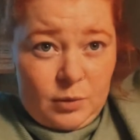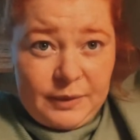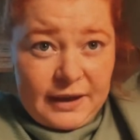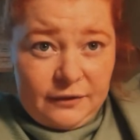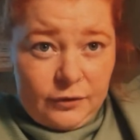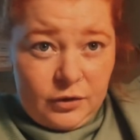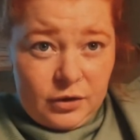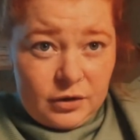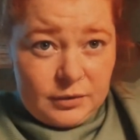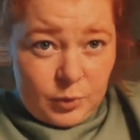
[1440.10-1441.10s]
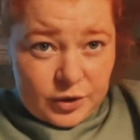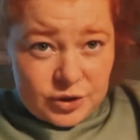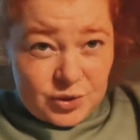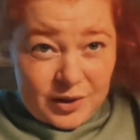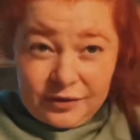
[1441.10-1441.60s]
playful, more
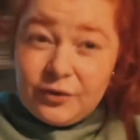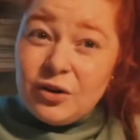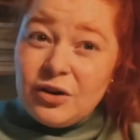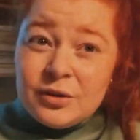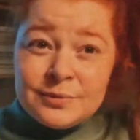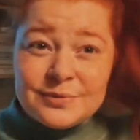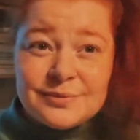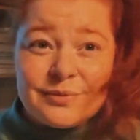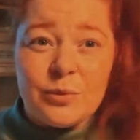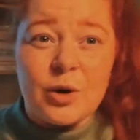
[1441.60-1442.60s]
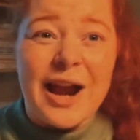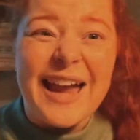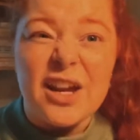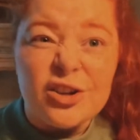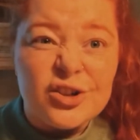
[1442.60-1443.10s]
joyful, more high
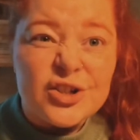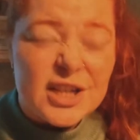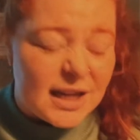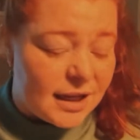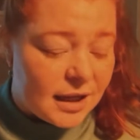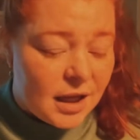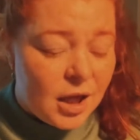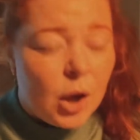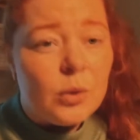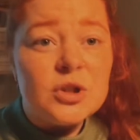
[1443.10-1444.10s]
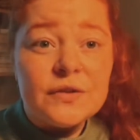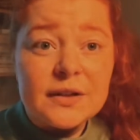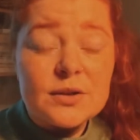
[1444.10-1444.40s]
energy, which feels